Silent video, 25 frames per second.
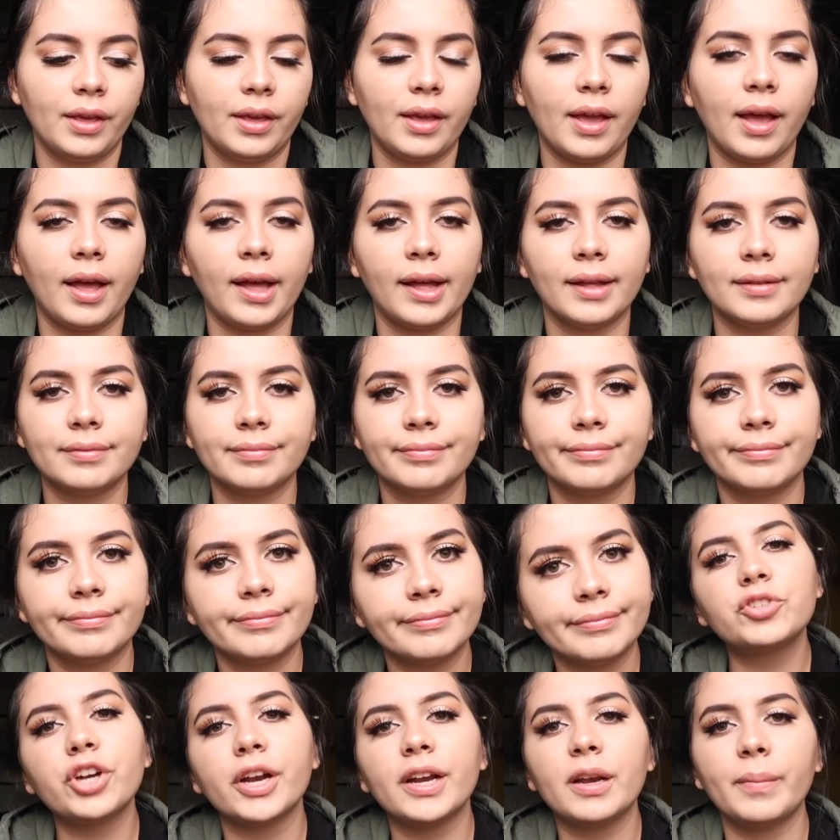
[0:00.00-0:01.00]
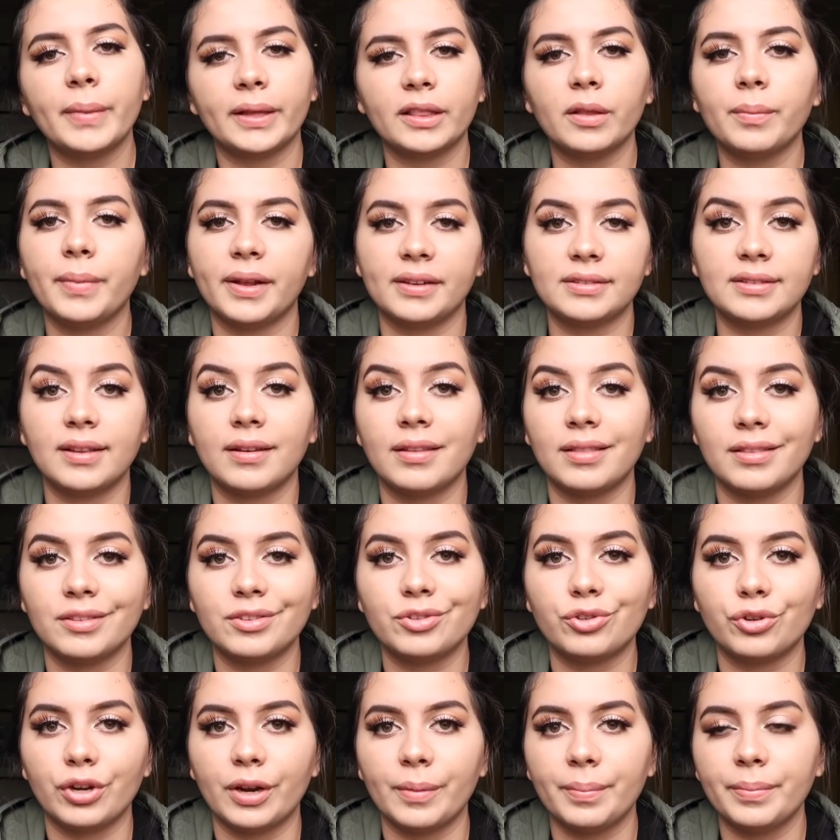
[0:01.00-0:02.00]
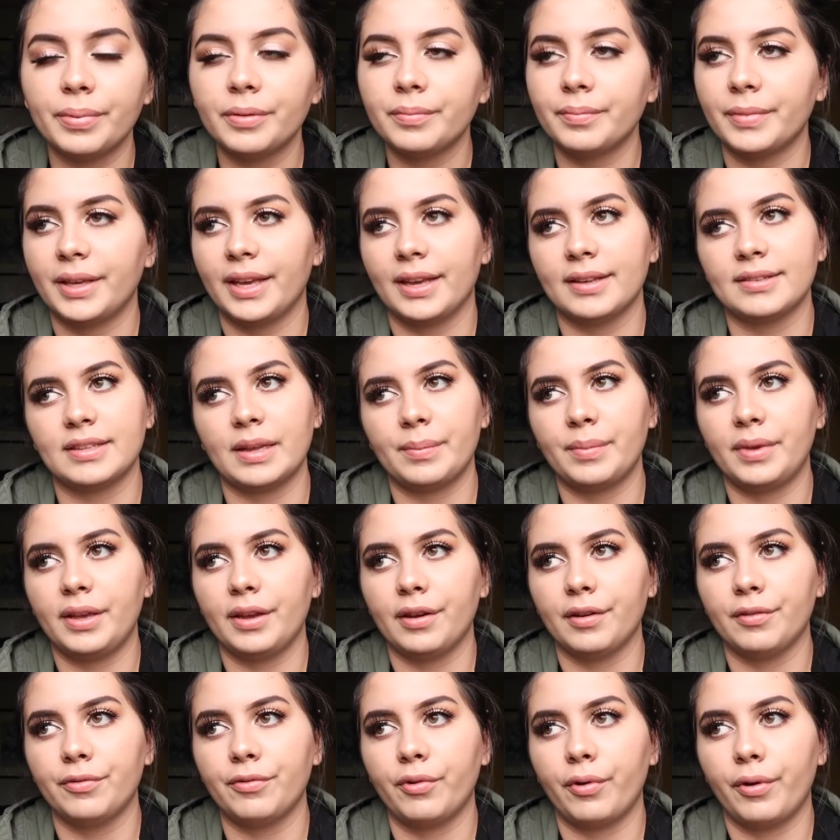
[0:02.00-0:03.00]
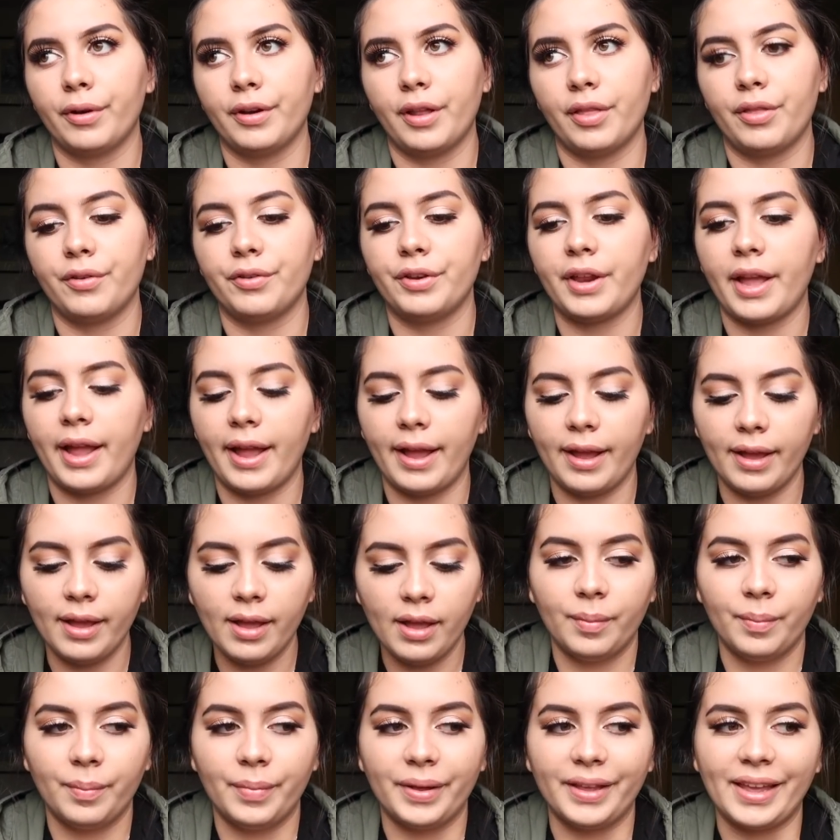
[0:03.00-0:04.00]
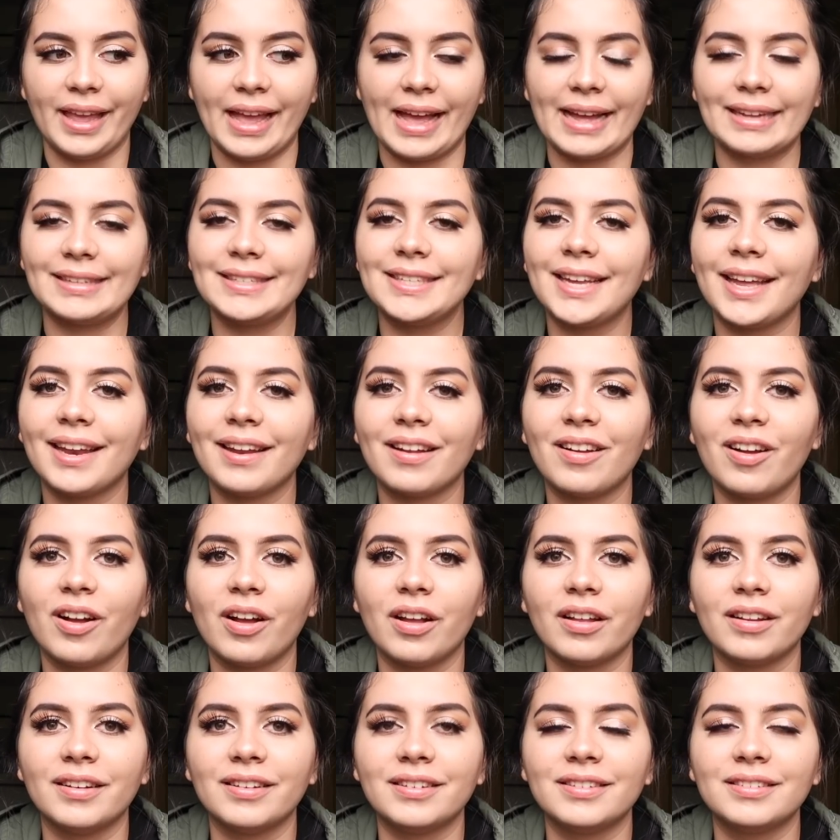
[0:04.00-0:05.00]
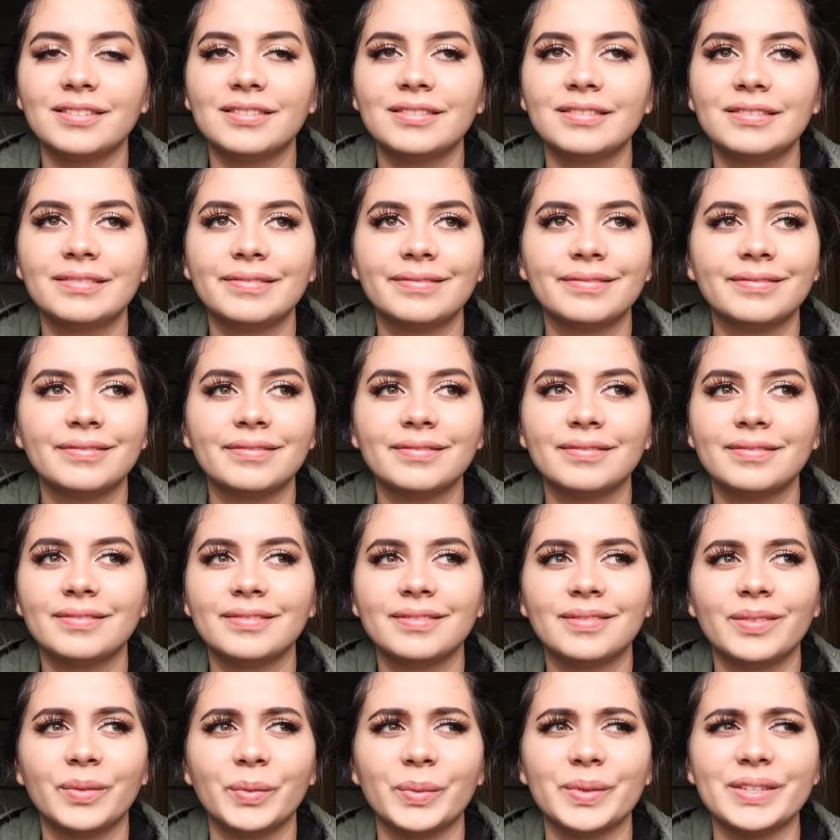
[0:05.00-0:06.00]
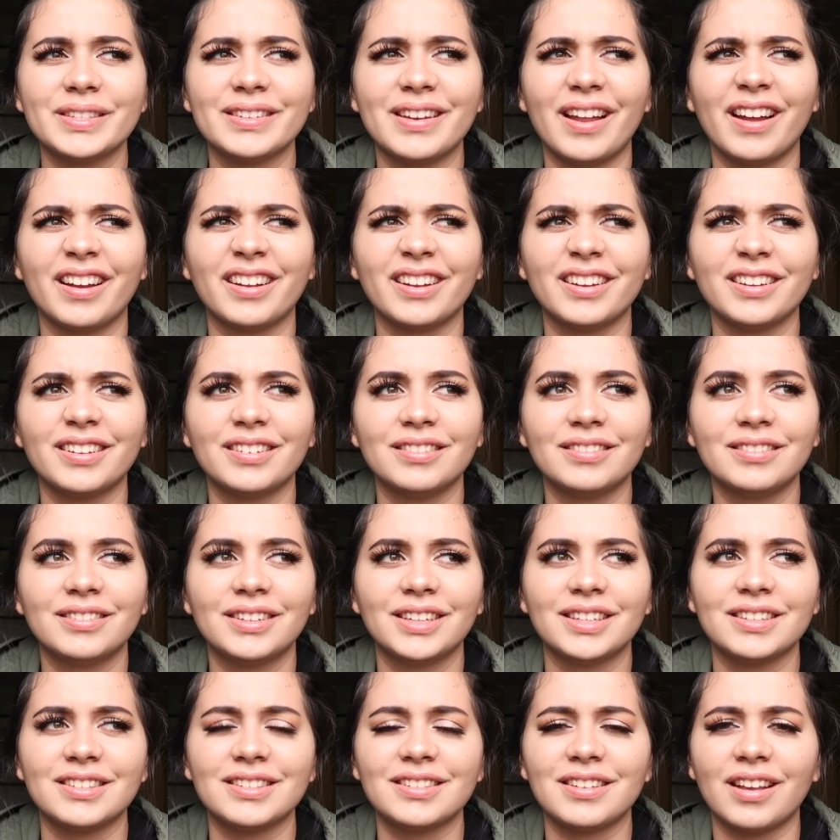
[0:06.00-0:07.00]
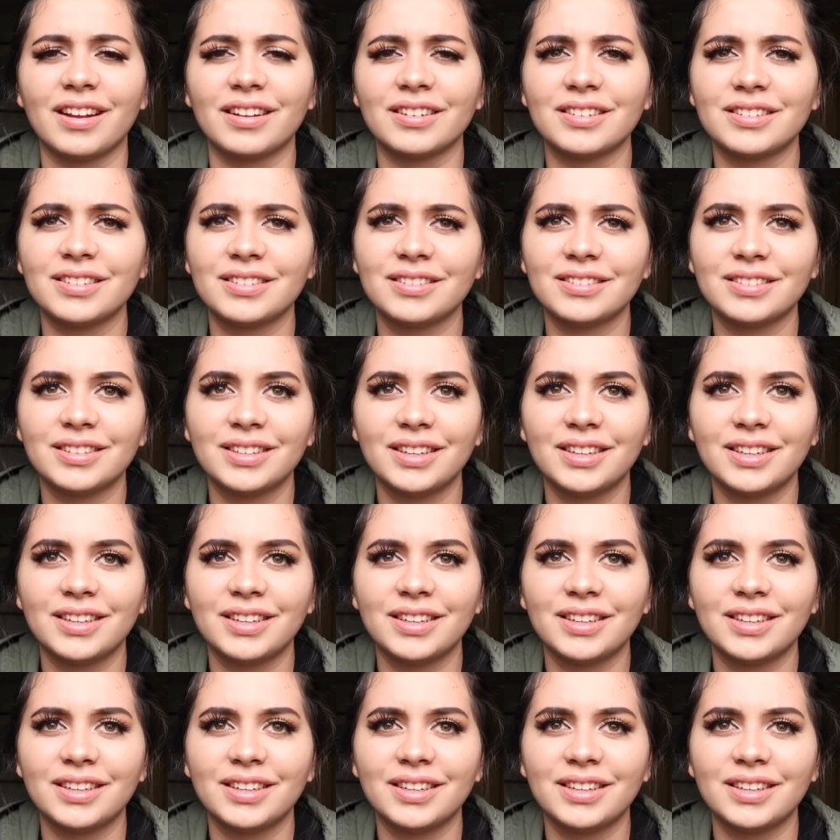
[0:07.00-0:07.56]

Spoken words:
yeah, I'm trying to make the best out of this trip because I'm here for another day. But yeah, TanaCon was not good. It sucked.